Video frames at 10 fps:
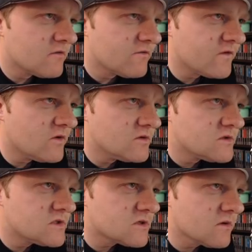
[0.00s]

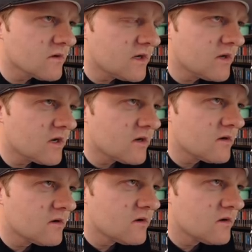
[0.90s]
confused screaming.
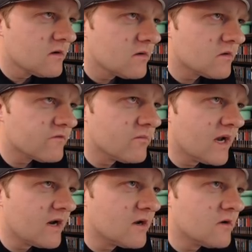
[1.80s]
What, from
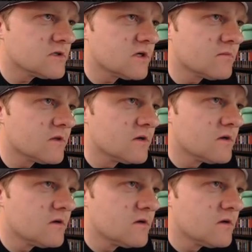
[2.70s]
NATO or something?